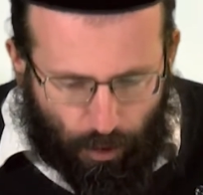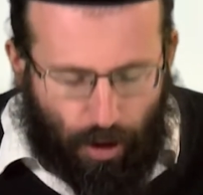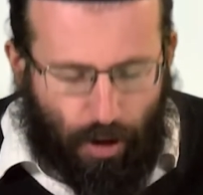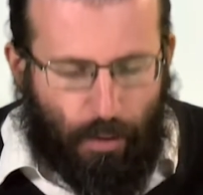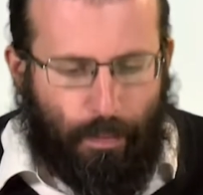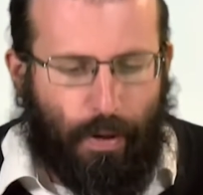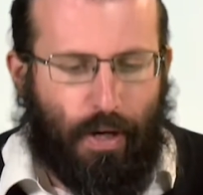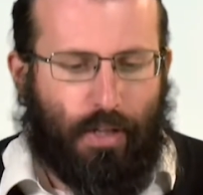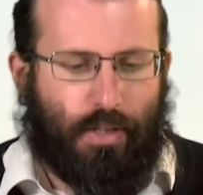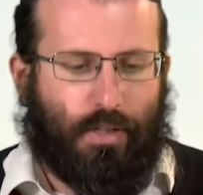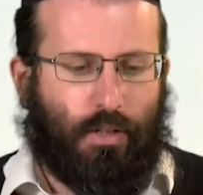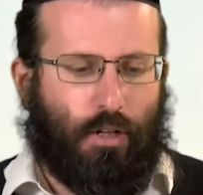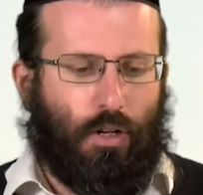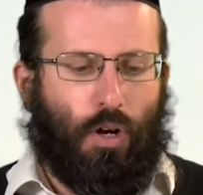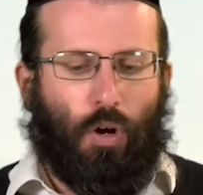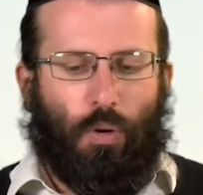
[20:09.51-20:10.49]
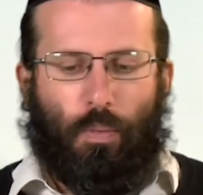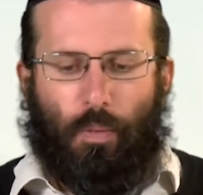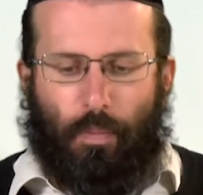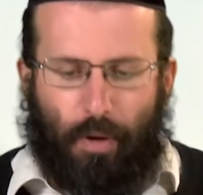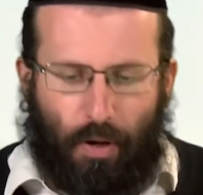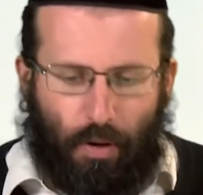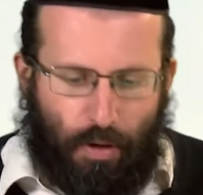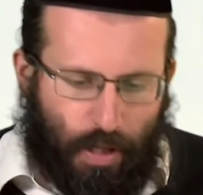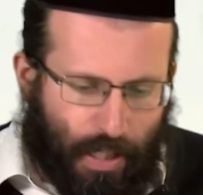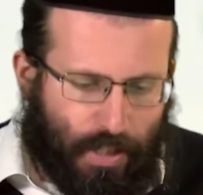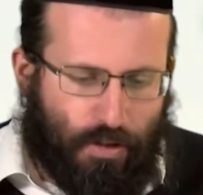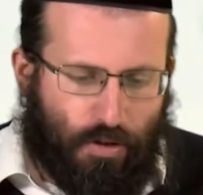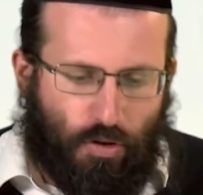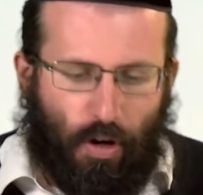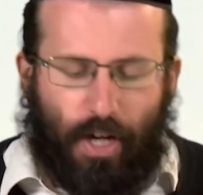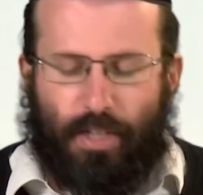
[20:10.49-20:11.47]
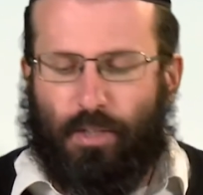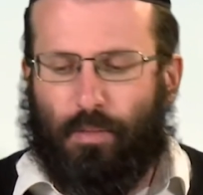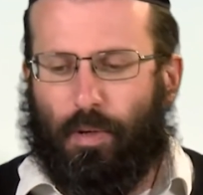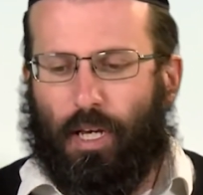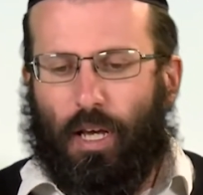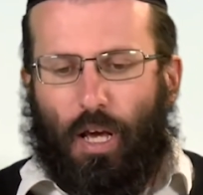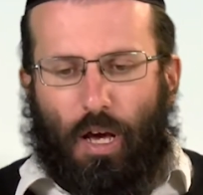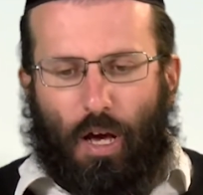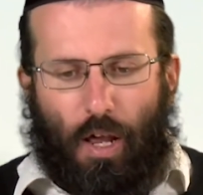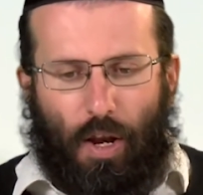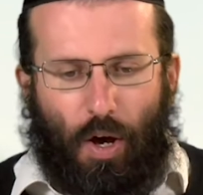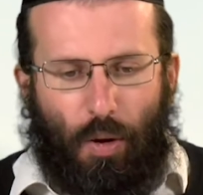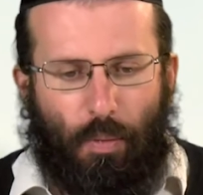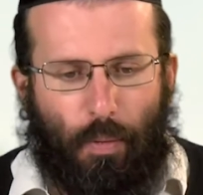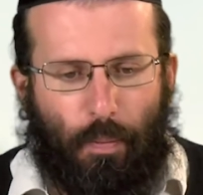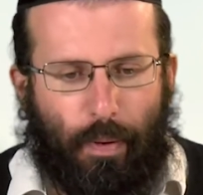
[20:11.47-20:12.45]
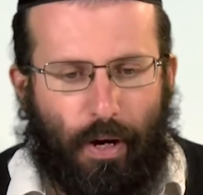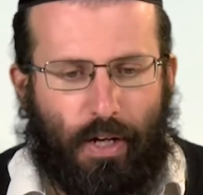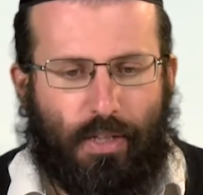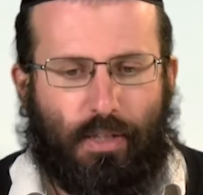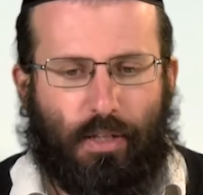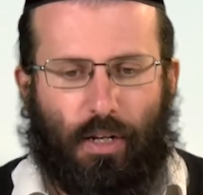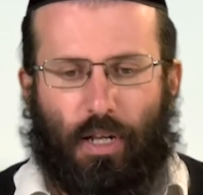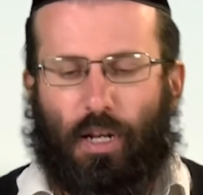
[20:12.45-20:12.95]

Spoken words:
royal person, a noble person, or at least trying to be a noble person,